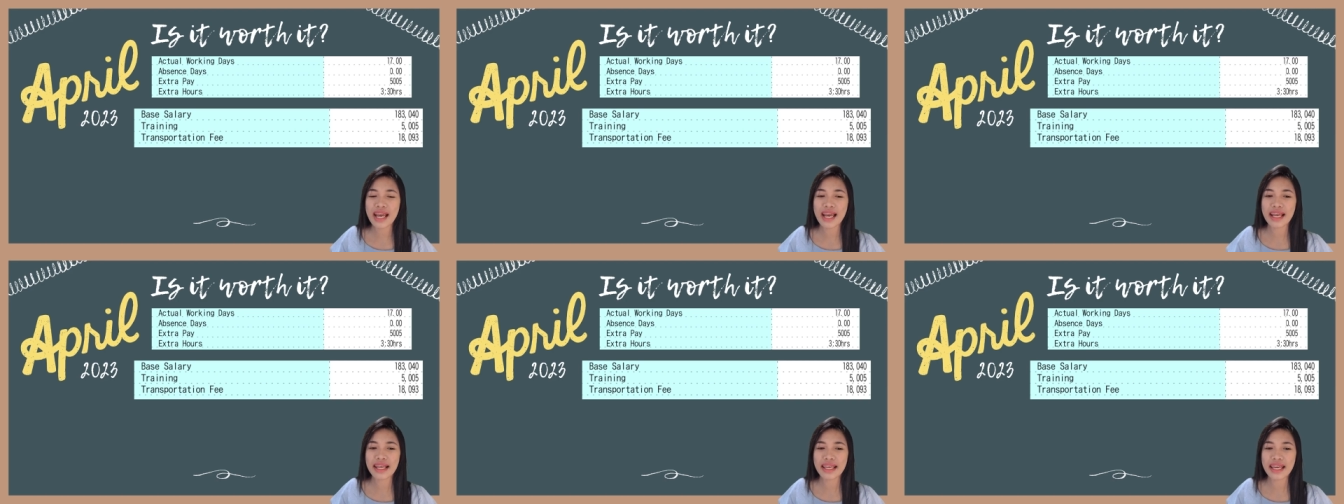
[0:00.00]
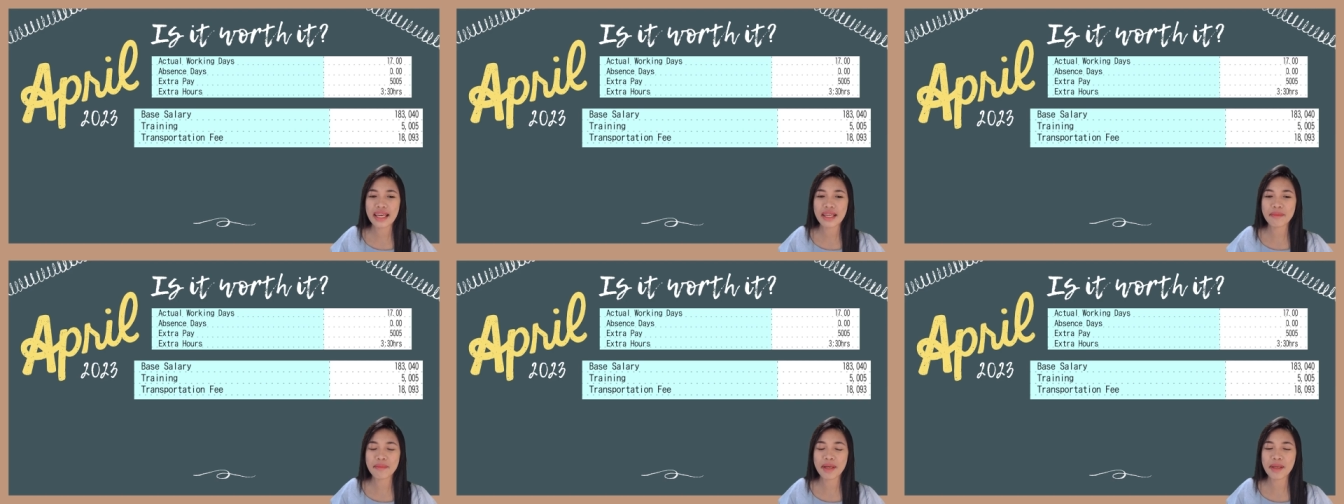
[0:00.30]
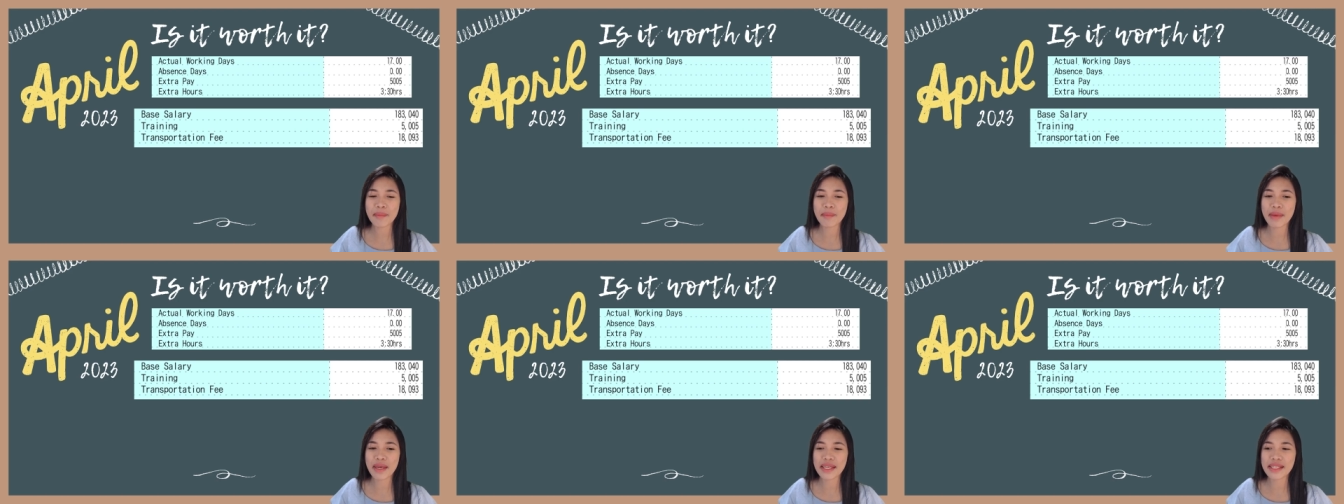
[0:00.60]
Again,
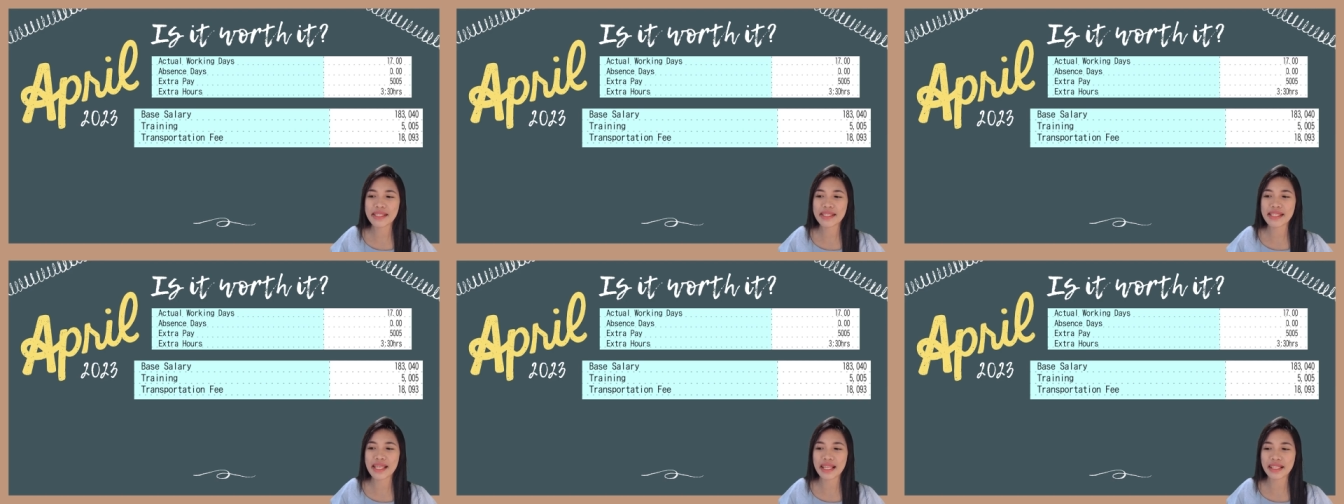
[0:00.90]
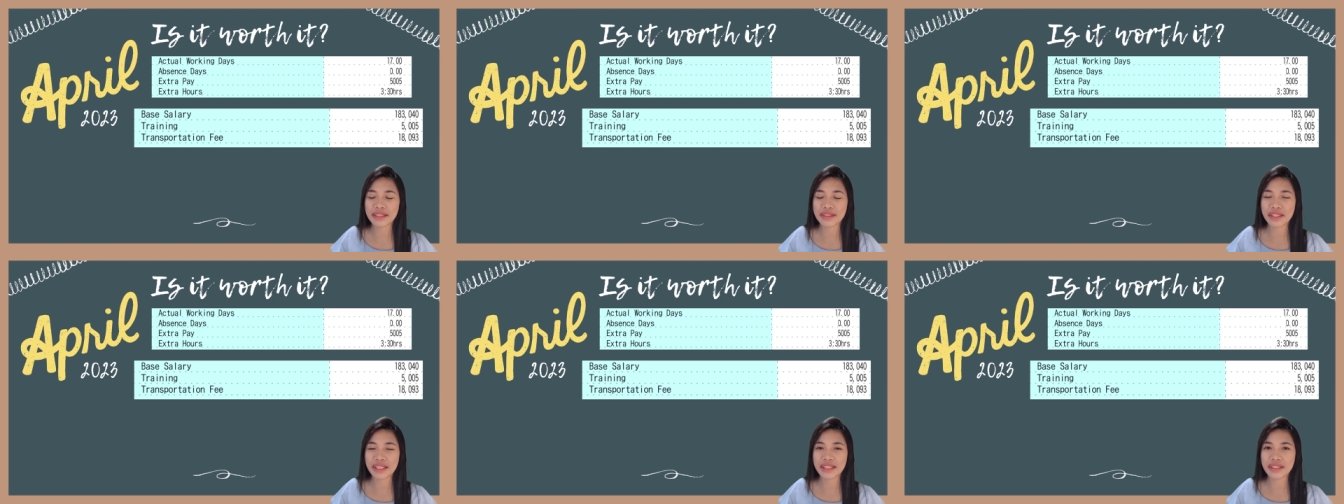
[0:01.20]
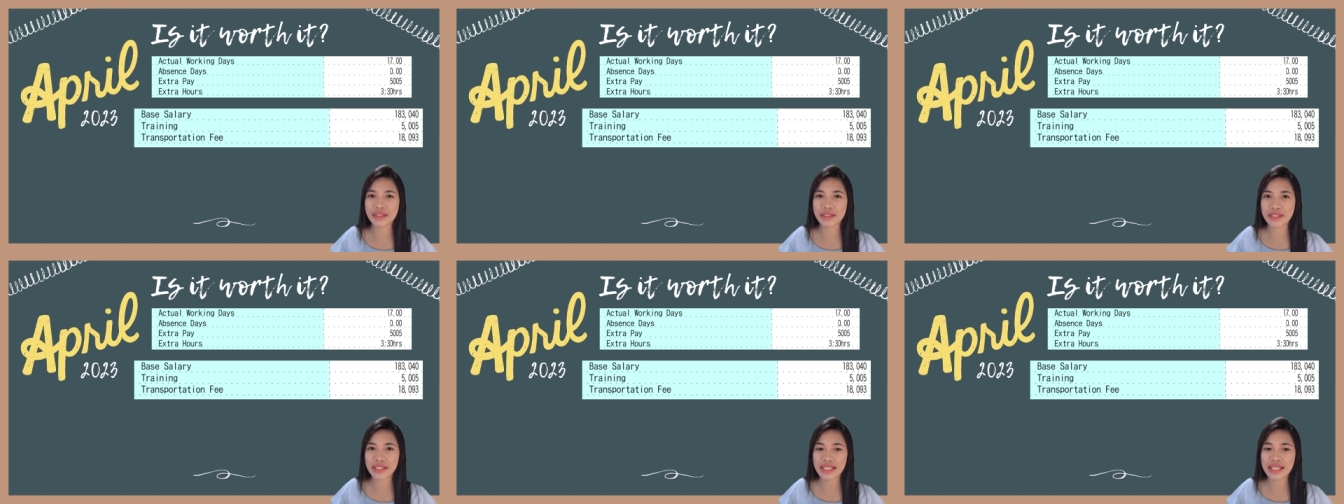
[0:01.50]
my base salary
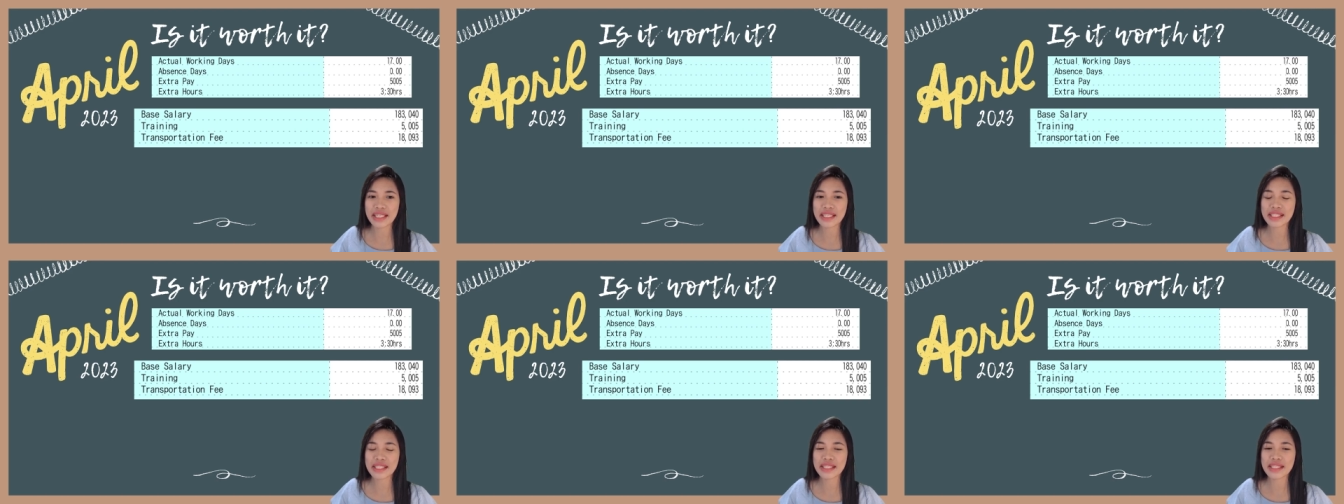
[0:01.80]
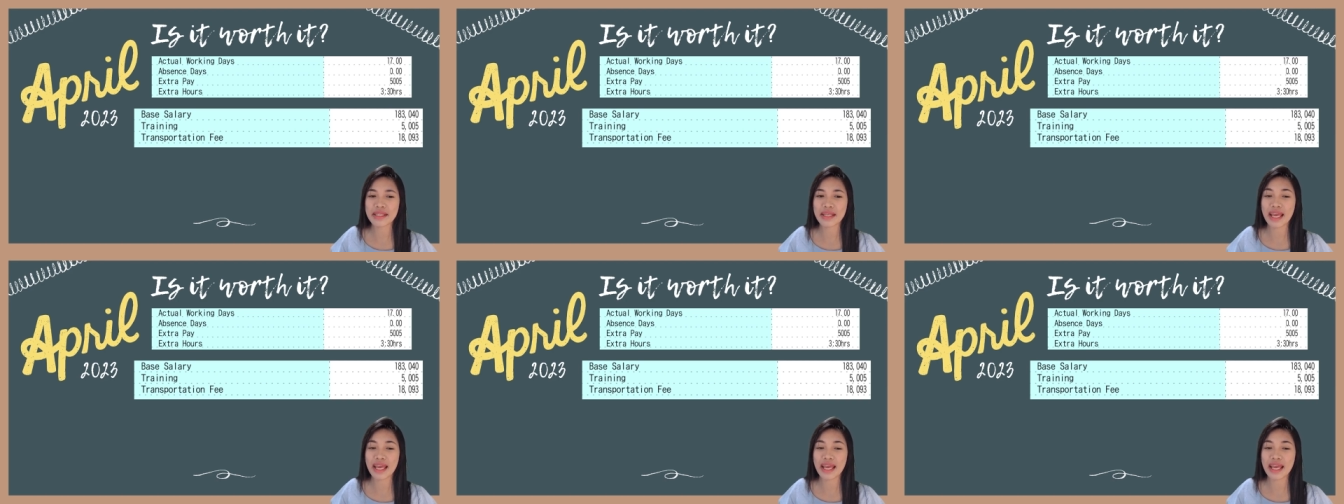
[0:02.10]
increased,